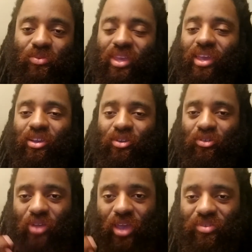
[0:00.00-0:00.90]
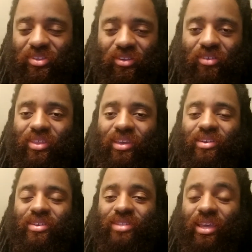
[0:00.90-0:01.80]
We can't control every single thing. And
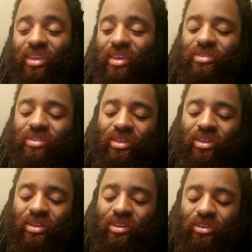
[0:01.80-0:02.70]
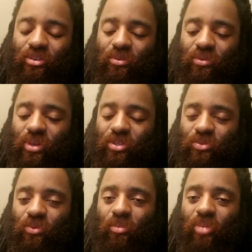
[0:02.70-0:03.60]
it's like, yes, it's
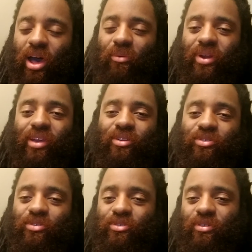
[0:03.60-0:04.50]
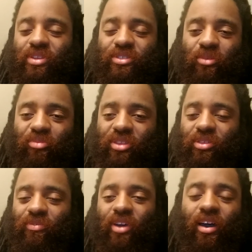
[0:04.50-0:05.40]
one power that controls all this, the breath
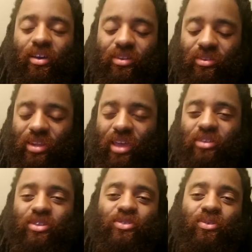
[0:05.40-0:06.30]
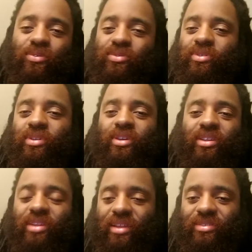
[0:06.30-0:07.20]
of God
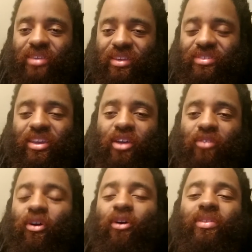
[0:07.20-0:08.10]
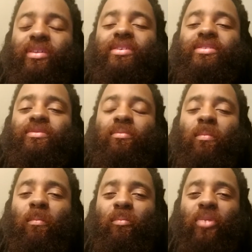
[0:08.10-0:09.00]
that takes care of all this.
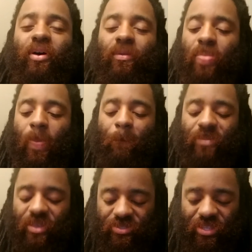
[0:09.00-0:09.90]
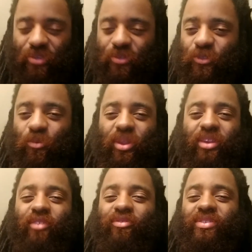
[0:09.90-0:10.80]
But there's so many
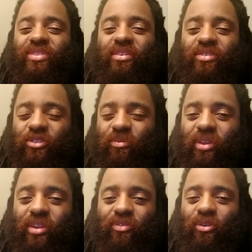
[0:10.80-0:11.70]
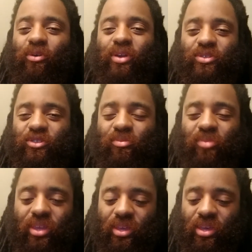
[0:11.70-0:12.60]
different cells, so many different organs, so
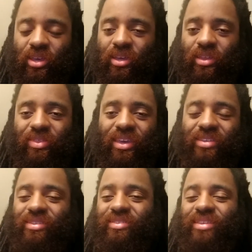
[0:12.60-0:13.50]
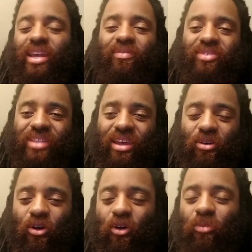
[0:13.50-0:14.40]
many things inside of us that are
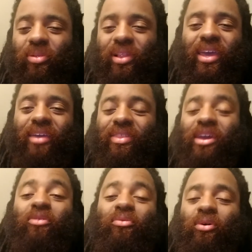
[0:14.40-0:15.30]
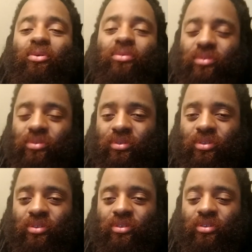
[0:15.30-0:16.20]
all playing their role
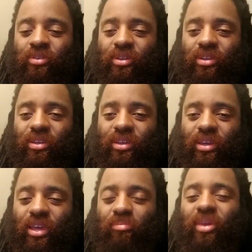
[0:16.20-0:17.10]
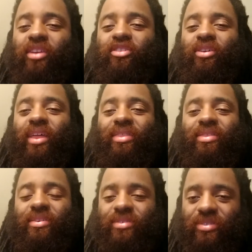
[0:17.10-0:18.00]
in making sure that
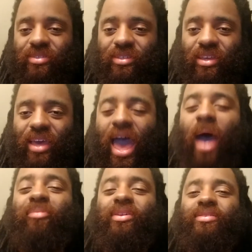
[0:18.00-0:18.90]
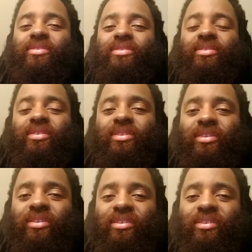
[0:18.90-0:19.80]
this happens.
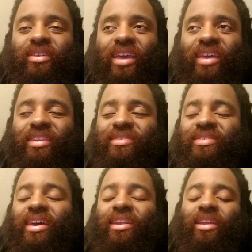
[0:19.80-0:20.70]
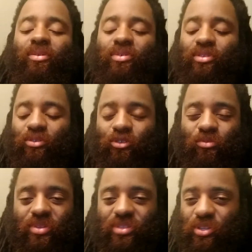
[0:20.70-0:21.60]
And this is kind of like what the
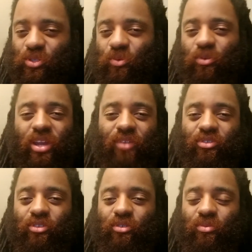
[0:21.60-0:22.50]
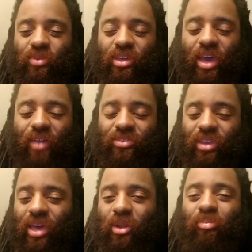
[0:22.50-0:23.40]
humans in this world have to do. We have to
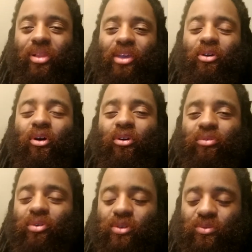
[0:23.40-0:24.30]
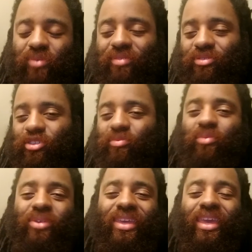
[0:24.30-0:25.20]
kind of play all roles. We have to do what
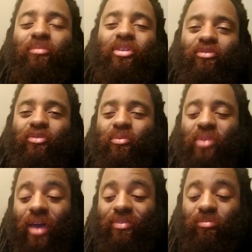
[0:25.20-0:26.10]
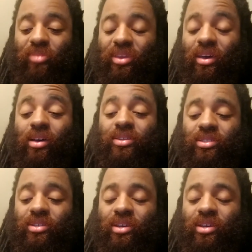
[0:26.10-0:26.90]
we came here for. We have to be us.